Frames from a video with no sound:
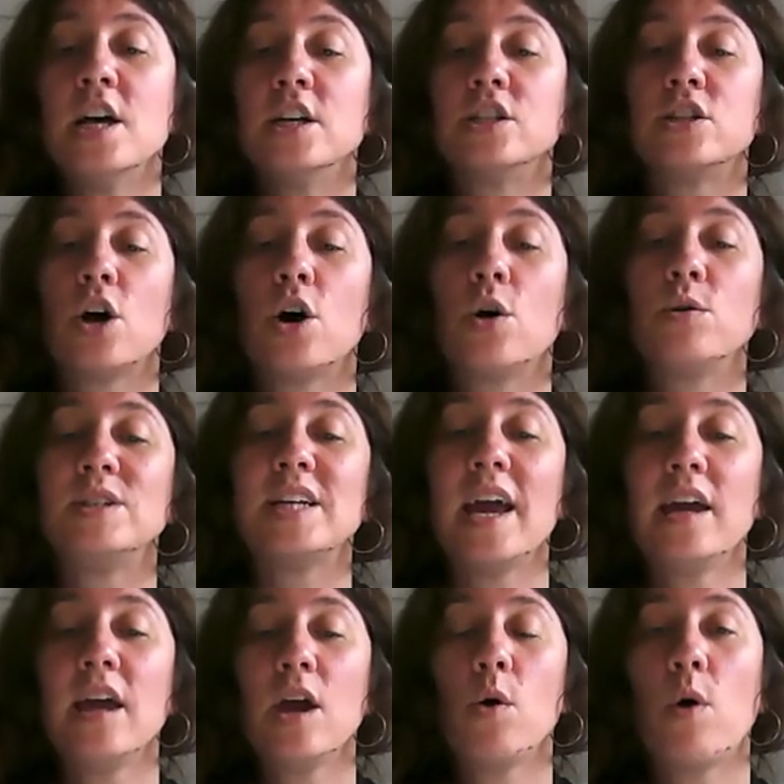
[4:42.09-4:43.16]
So
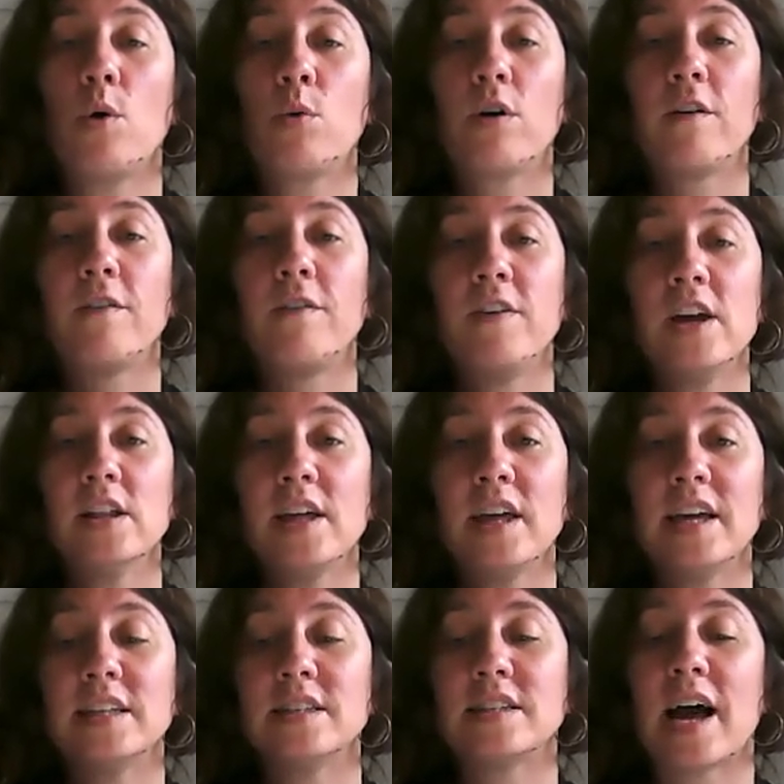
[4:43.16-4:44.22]
taking what we're feeling
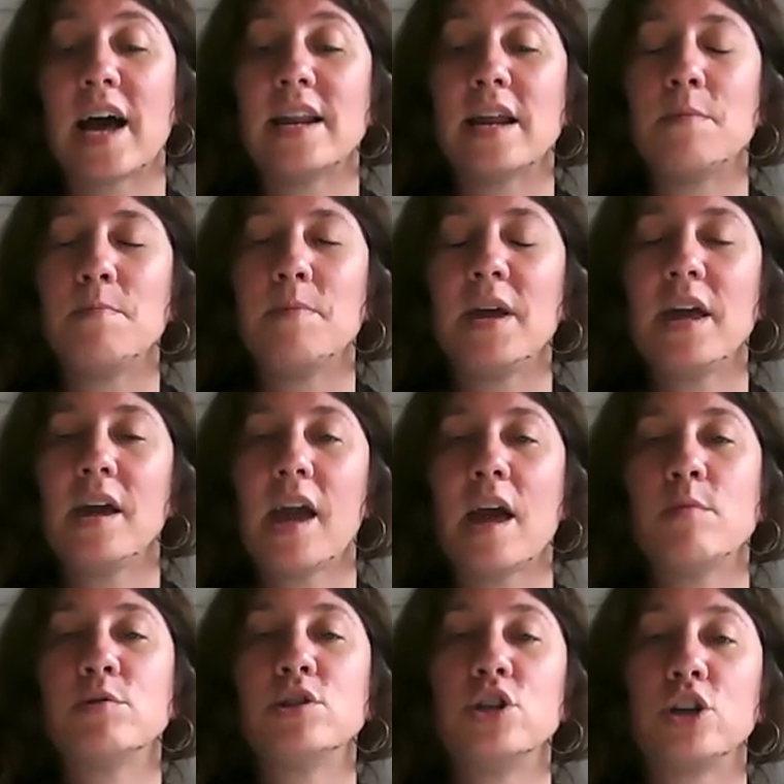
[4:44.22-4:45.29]
inside and being
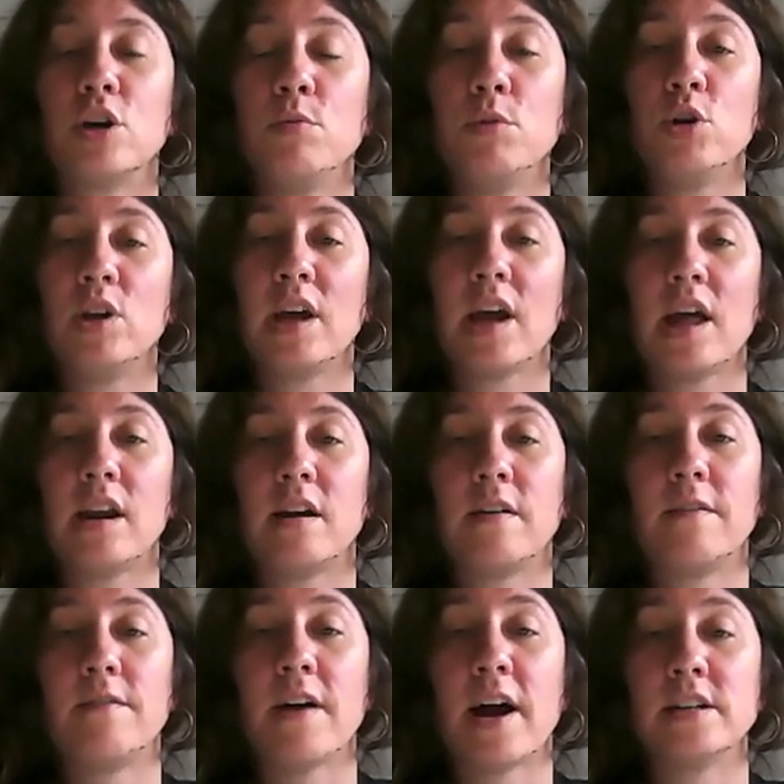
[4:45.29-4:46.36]
able to communicate it
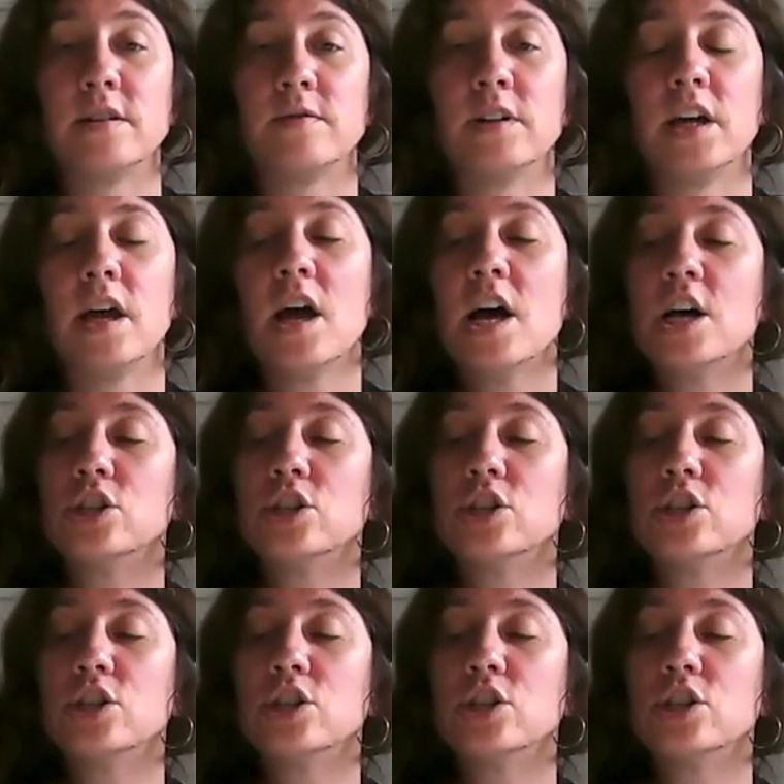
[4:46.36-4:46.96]
effectively.